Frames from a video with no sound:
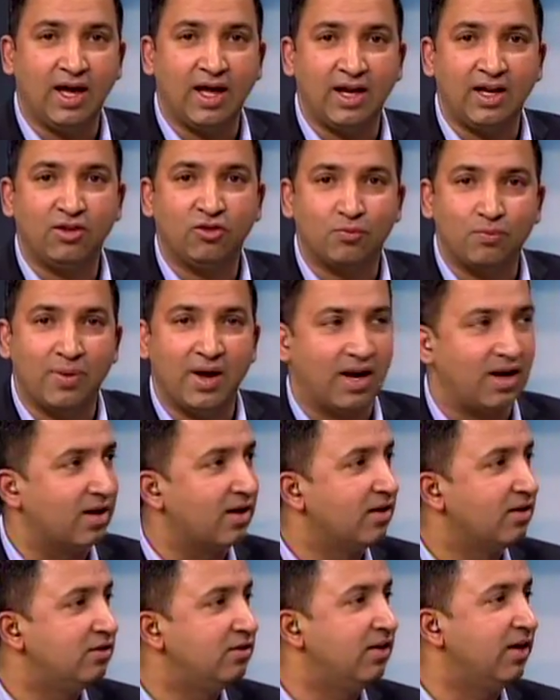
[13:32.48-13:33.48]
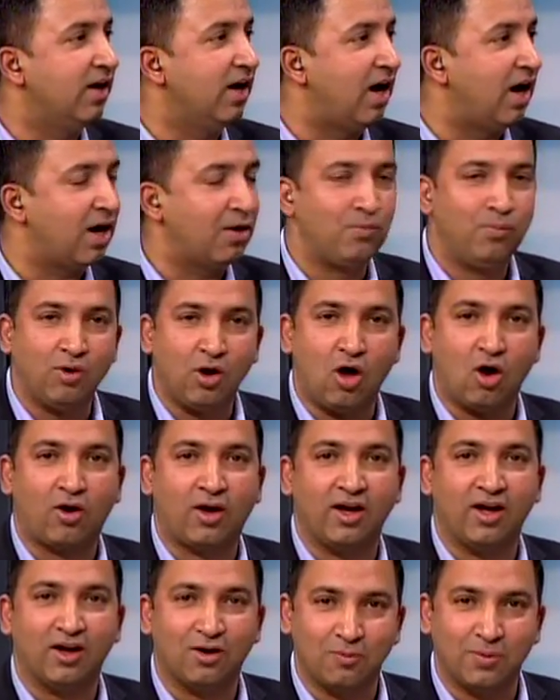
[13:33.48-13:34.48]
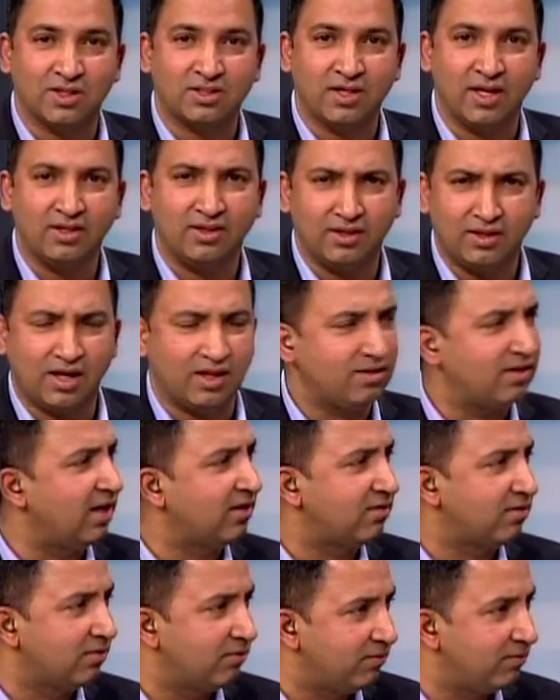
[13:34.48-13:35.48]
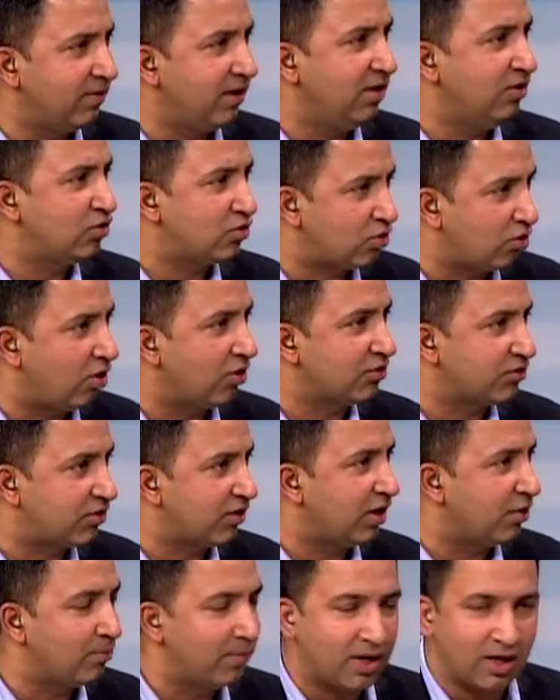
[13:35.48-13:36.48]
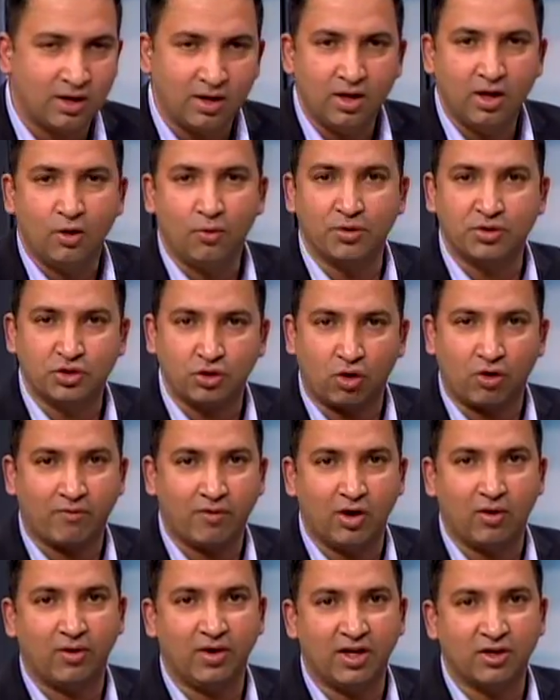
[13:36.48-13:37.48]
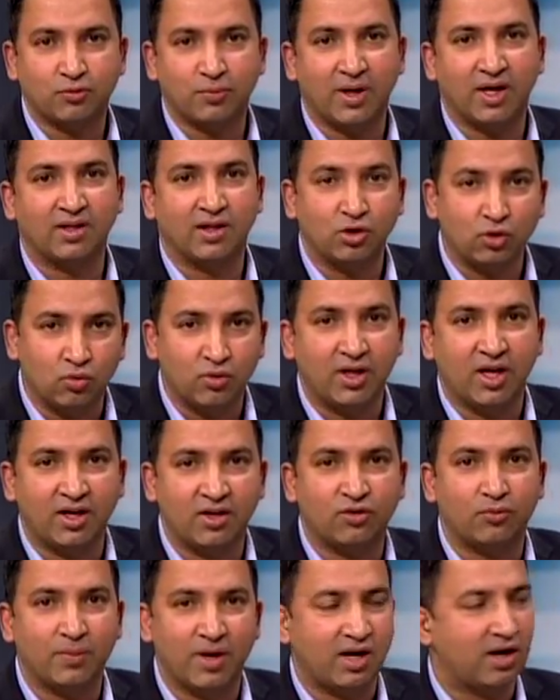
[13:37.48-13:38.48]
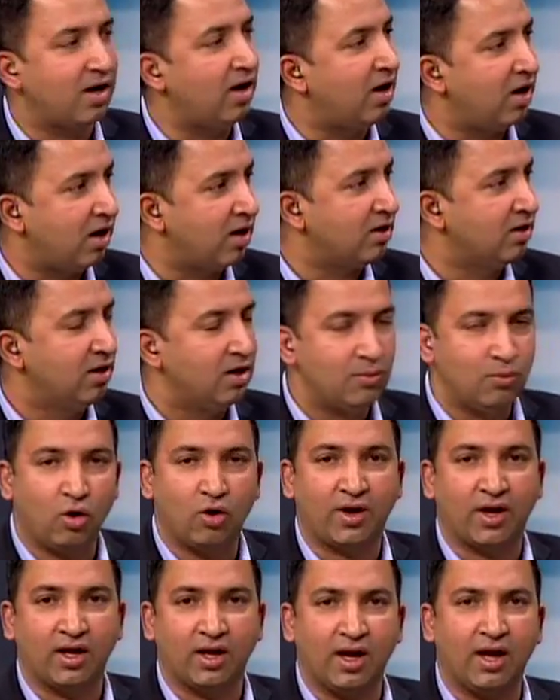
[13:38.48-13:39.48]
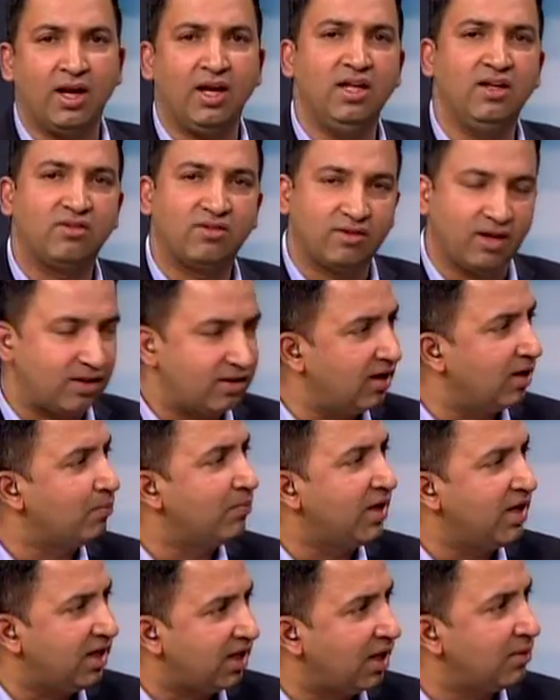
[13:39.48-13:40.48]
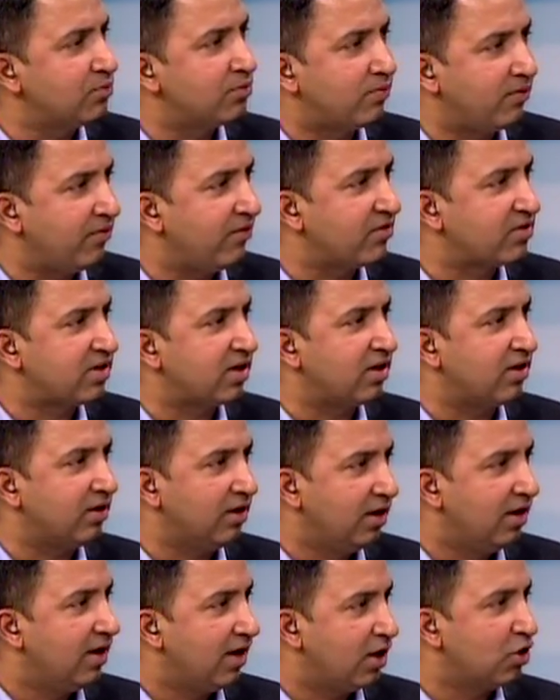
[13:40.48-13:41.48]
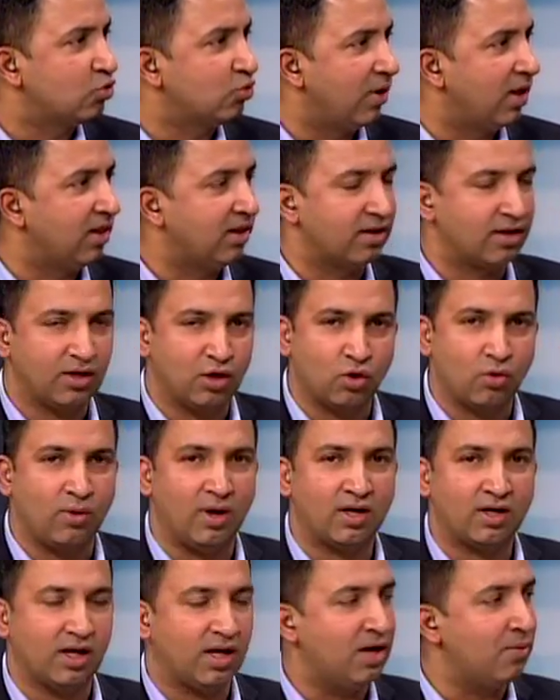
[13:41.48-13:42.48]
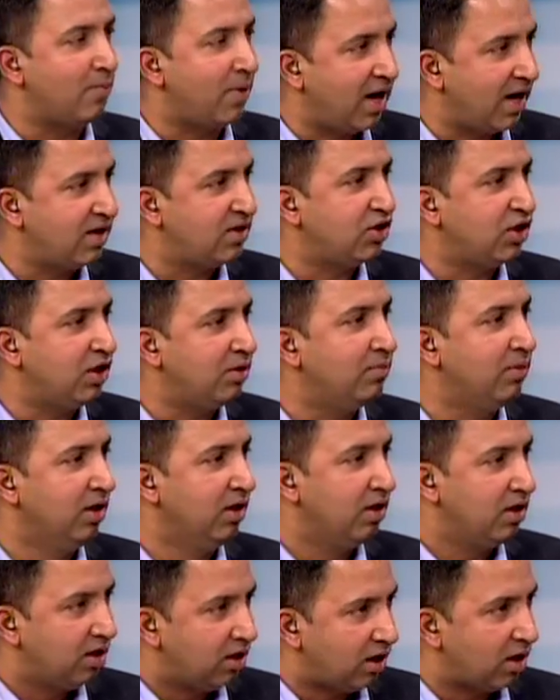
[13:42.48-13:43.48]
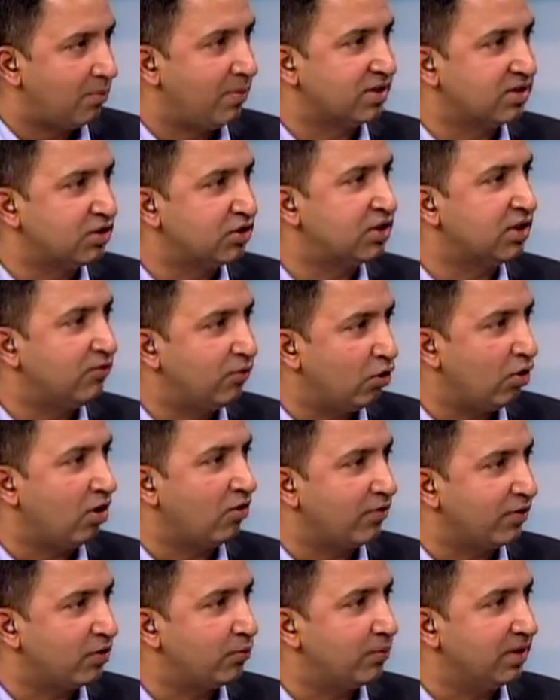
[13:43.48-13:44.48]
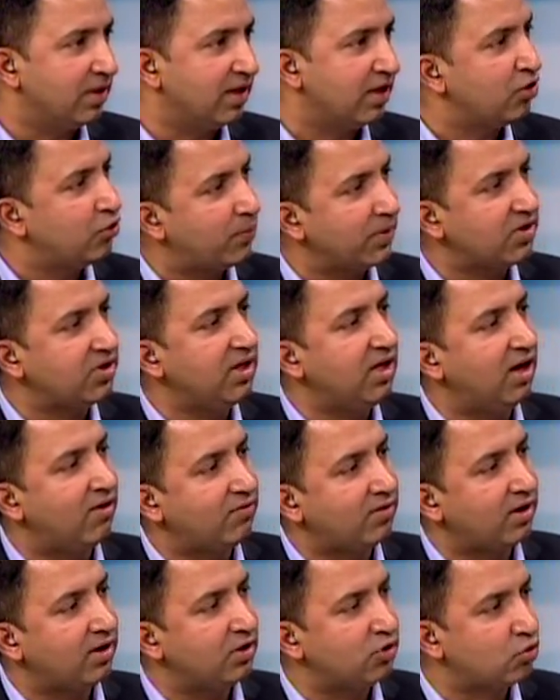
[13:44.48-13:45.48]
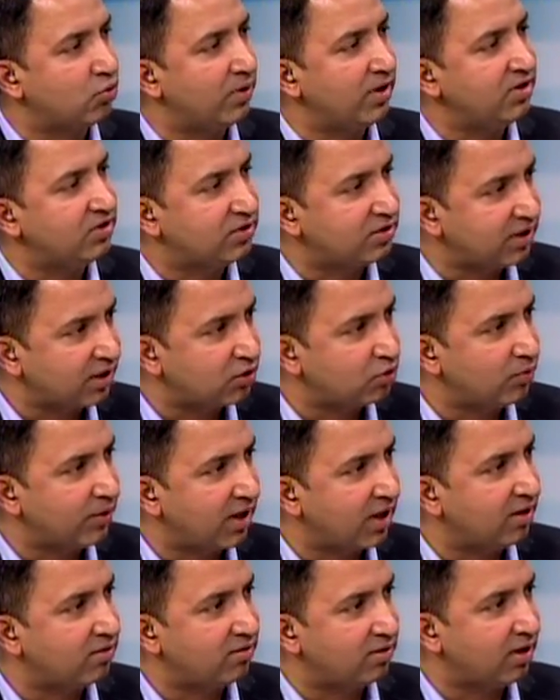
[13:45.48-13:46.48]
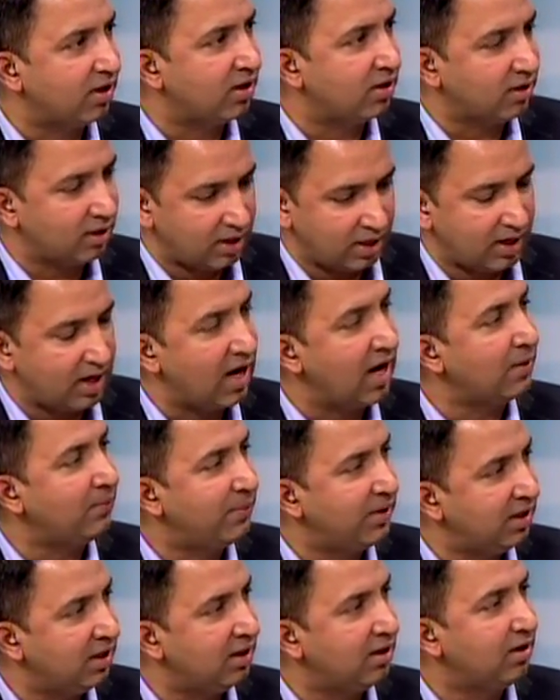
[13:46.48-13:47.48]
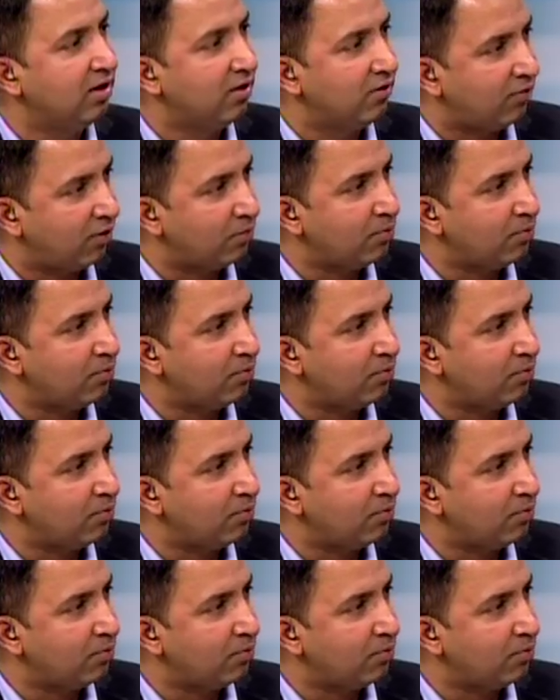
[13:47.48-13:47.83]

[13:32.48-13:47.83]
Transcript: and his men, they are blocking Harbhajan. I think that's a very strong statement which Saurav Ganguly has made, that Dhoni and his men are blocking. And he's said that many times previously as well. That, you know what, in my team, Harbhajan Singh would always be there, and especially after his 26 wickets in IPL for